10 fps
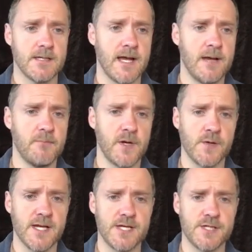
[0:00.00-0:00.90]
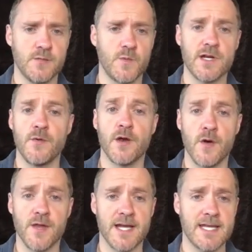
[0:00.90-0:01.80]
location. We don't
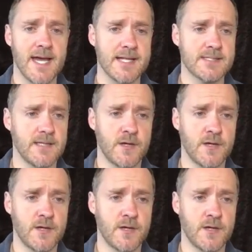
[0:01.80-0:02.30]
know that yet.